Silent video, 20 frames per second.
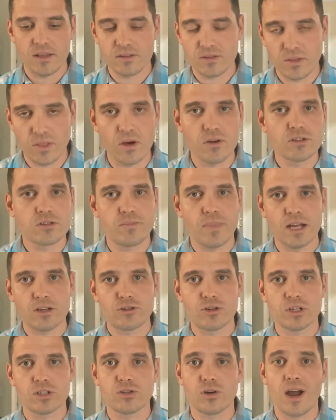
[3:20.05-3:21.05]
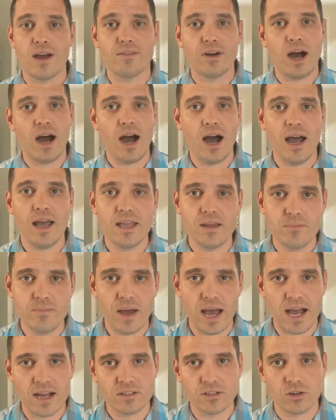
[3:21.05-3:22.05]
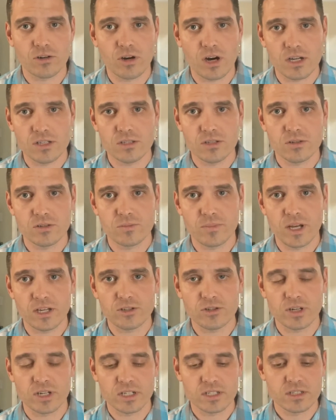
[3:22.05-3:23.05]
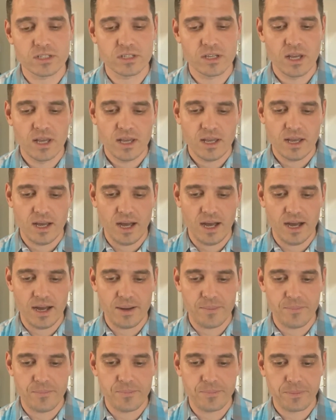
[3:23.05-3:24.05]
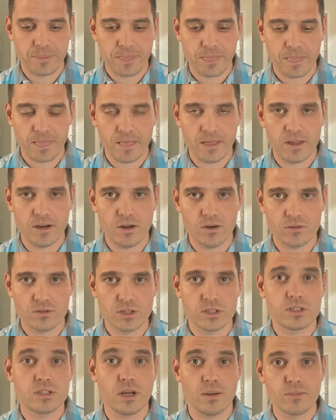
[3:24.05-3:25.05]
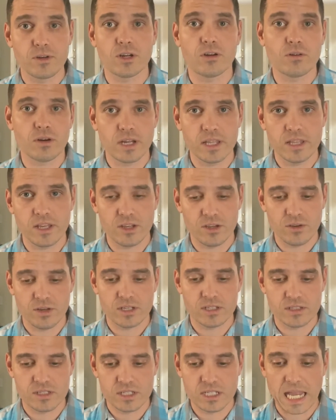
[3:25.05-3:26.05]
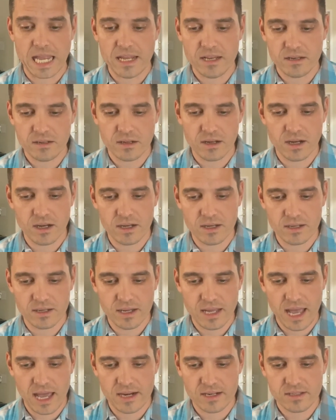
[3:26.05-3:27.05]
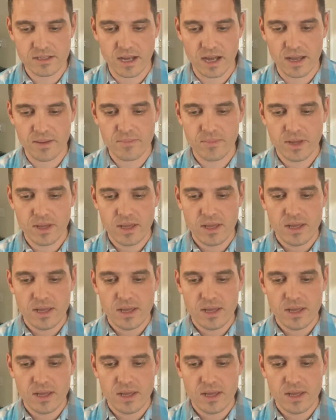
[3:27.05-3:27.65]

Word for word: those metrics or have a high impact across those metrics, um, you know, to some degree that you can state uh, ahead of time.